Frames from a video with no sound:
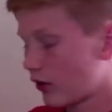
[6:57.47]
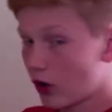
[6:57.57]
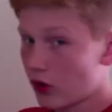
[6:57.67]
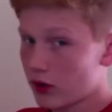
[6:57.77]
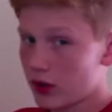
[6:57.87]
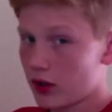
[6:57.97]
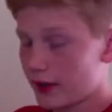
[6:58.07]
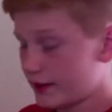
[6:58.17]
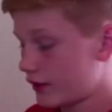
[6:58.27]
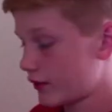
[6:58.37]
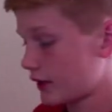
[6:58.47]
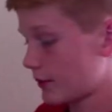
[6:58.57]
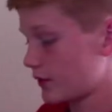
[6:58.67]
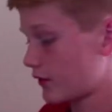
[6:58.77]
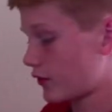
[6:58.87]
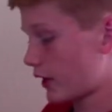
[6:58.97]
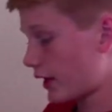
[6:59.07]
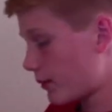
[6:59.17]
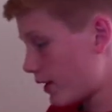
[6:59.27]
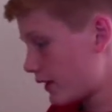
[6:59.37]
all the like different types of
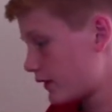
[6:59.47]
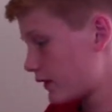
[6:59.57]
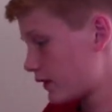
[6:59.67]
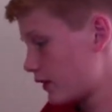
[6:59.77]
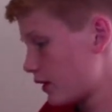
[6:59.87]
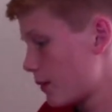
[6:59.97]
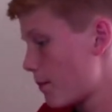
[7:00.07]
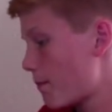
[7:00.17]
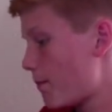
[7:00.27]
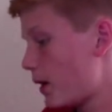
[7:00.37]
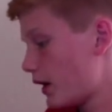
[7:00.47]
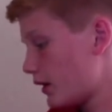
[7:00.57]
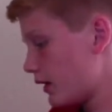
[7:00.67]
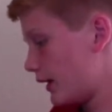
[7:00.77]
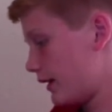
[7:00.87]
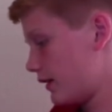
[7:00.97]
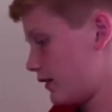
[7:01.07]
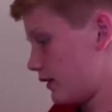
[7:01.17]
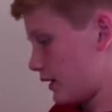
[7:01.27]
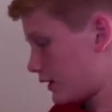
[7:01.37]
crankbaits, but it
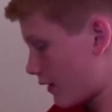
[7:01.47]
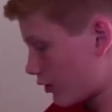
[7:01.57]
does have a